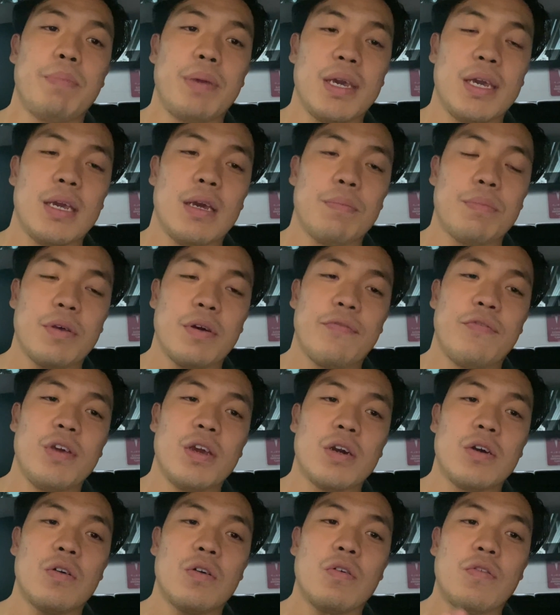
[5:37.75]
picking up the
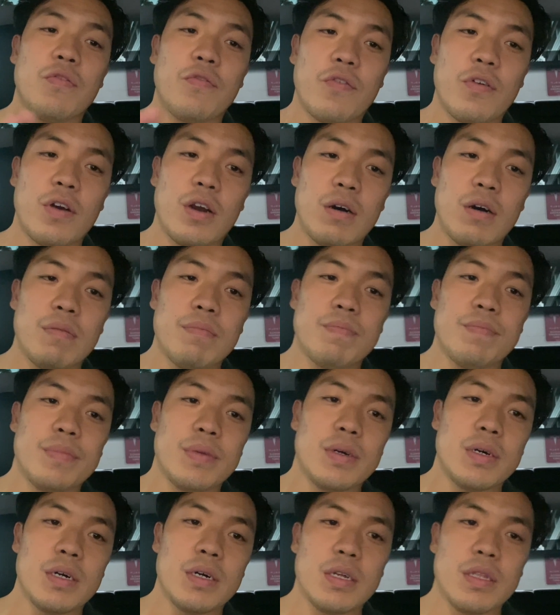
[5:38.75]
vehicle from
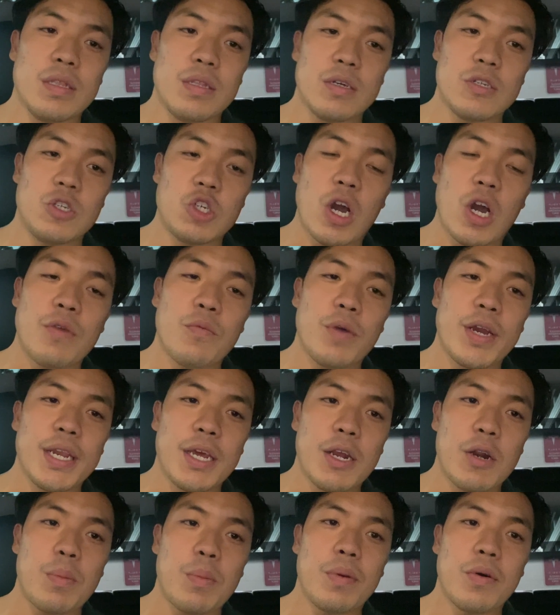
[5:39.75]
the John Wayne
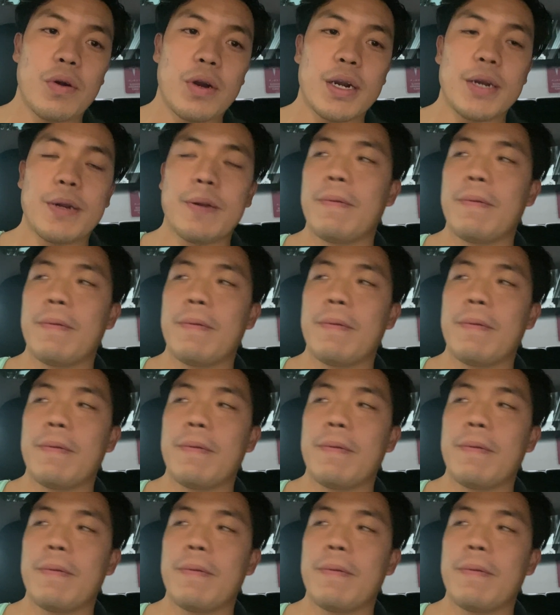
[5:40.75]
Airport.